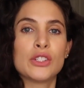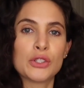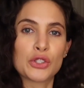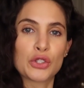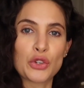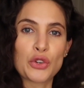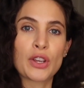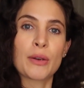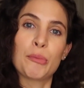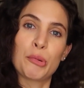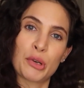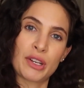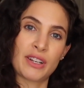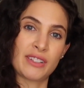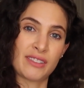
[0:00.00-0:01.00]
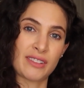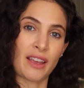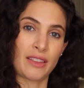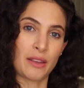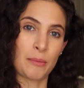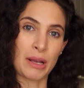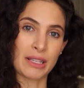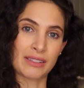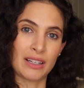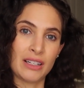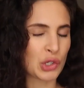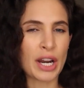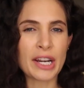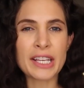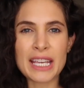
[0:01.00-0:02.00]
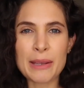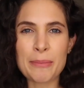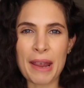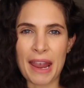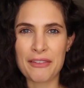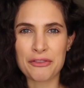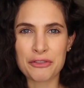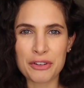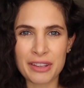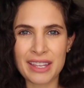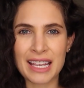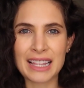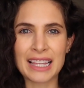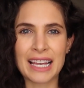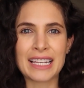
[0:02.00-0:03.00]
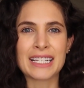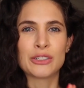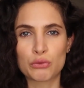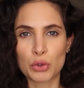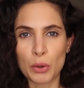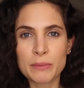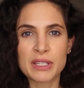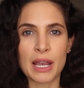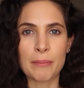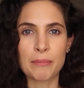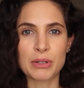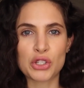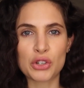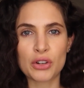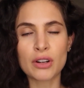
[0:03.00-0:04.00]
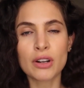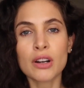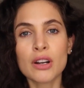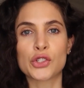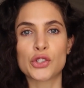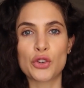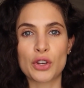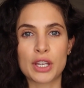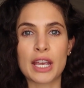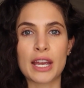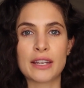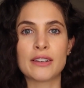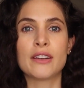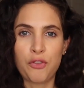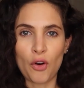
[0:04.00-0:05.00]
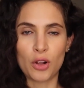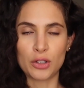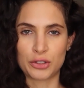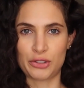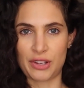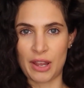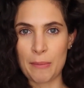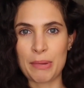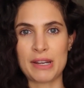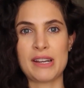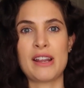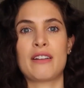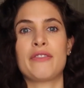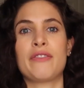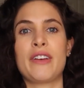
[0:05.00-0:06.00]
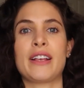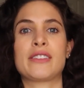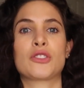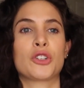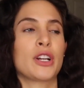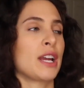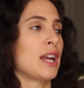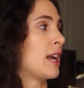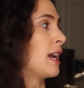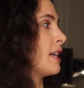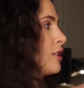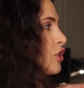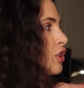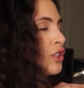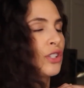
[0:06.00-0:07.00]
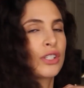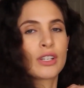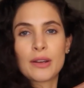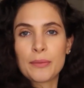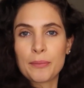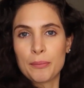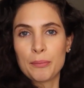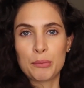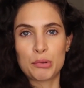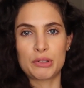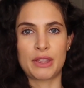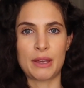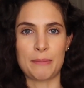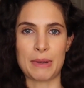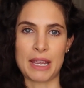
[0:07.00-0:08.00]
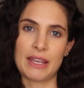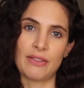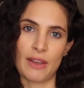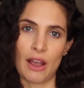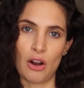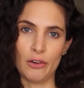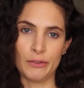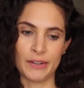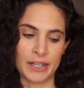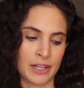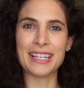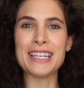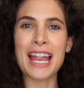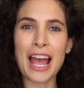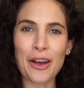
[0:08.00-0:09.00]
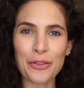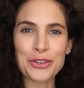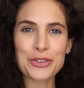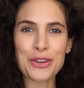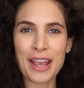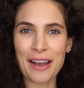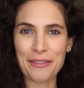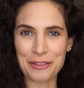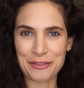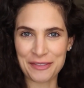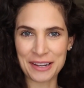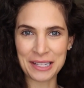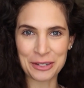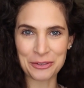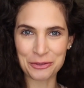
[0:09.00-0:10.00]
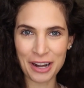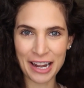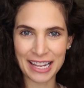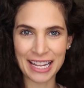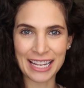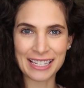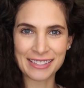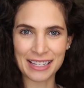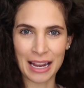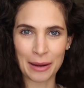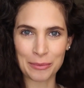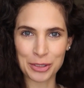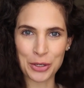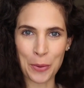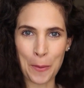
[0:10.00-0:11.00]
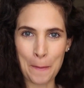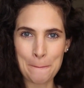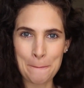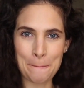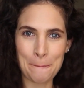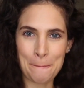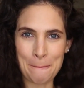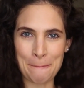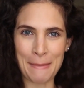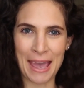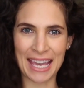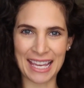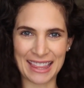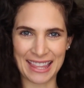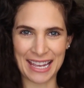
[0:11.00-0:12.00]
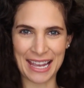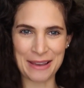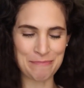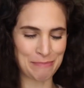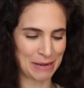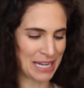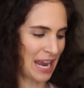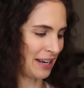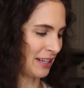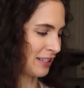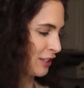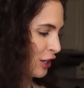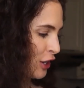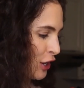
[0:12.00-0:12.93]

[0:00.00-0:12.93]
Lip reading: so you can put it inside the masa. Try to keep everything like room temperature so you can fold those empanadas faster and just put them in the oven. Now that you have the filling ready, it's time to make the empanadas.